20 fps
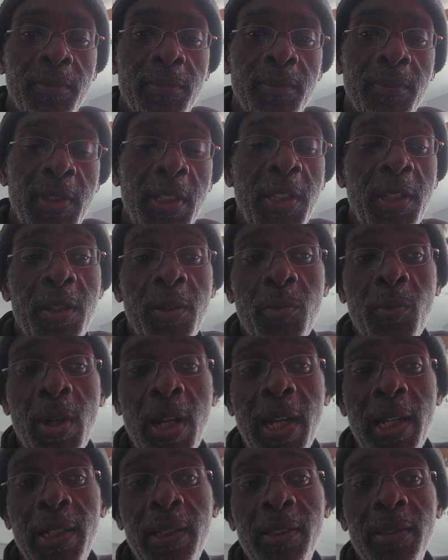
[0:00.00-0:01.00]
This is
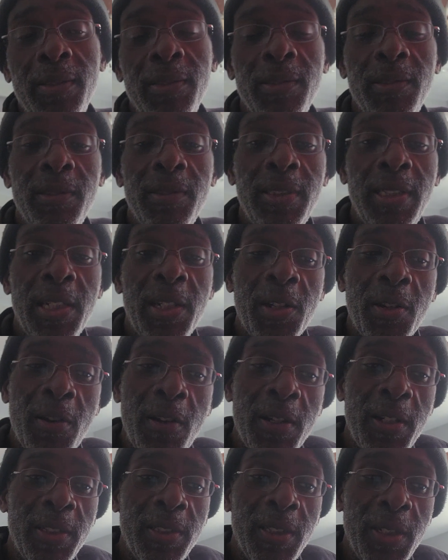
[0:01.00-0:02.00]
why they
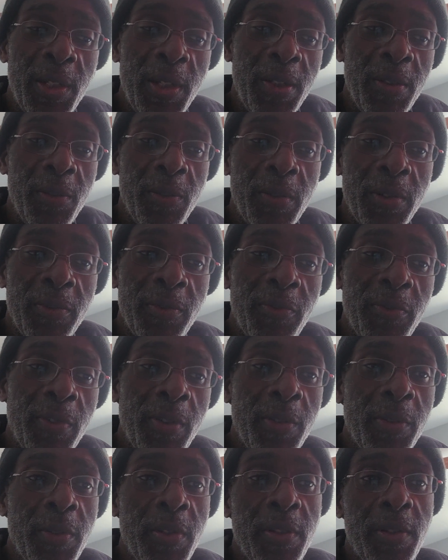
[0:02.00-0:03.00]
target the children
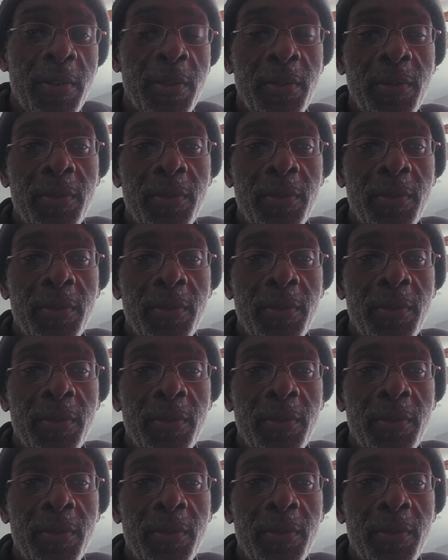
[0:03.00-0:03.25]
first.